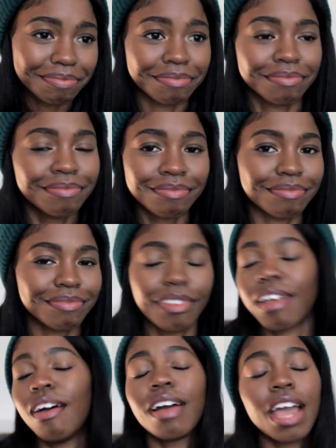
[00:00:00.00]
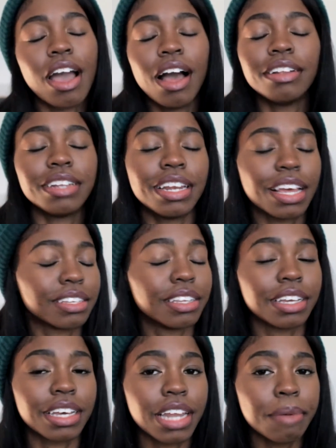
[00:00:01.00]
Mm, okay, on to the next
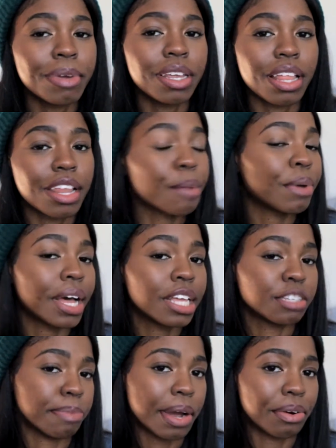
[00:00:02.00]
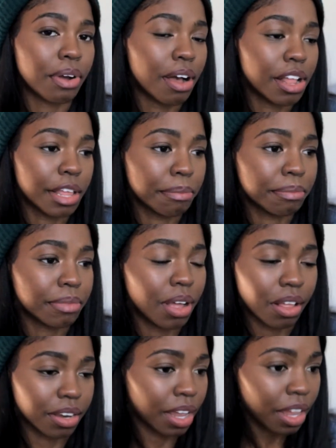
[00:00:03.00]
thing, because I I'll be yelling about his spinal column
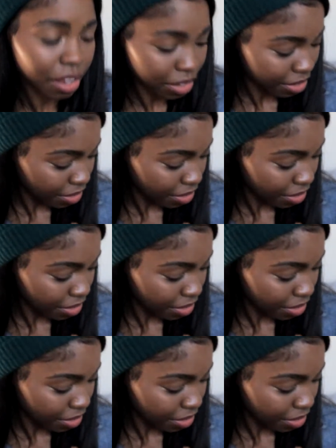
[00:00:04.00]
all day.